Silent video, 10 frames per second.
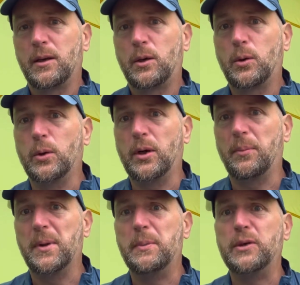Going up
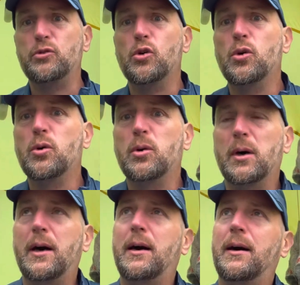the Munro,
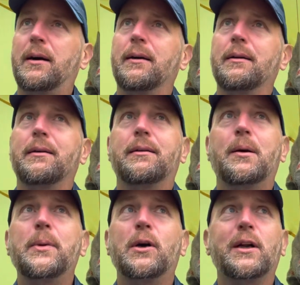I'll
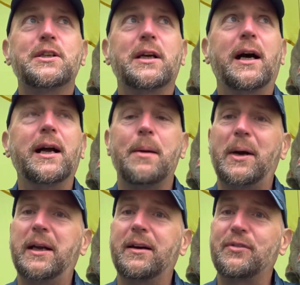be honest, I get a
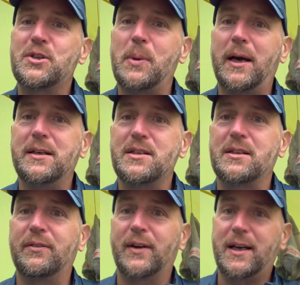bit nervous with heights, and
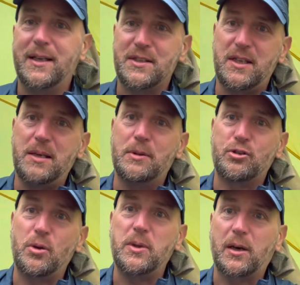if I can't see what's
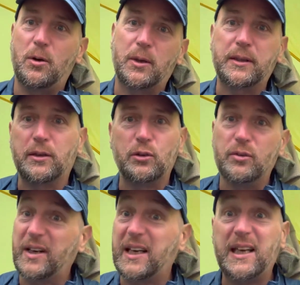round a corner or
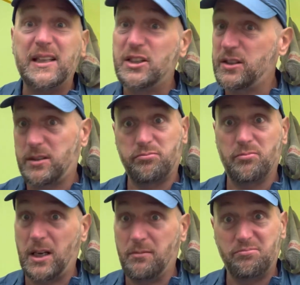over an edge,
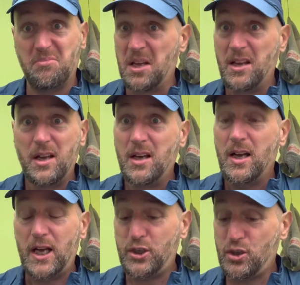
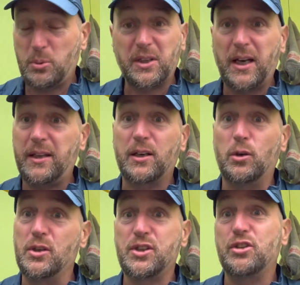I just would rather
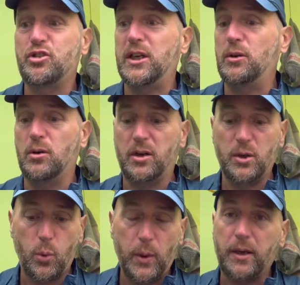concentrate on
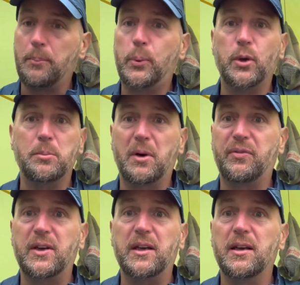where I'm putting my
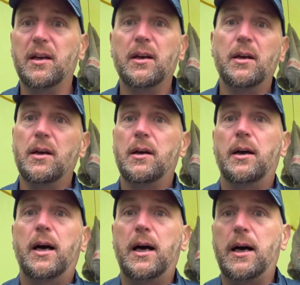feet,
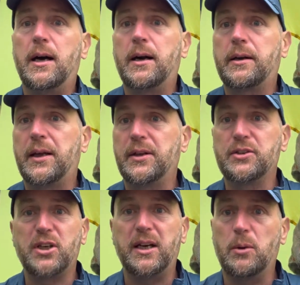rather than
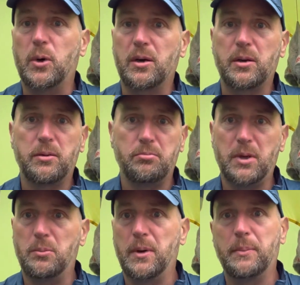trying to work
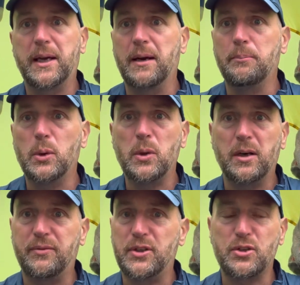my gimbal that
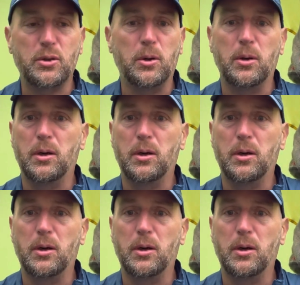I've just got,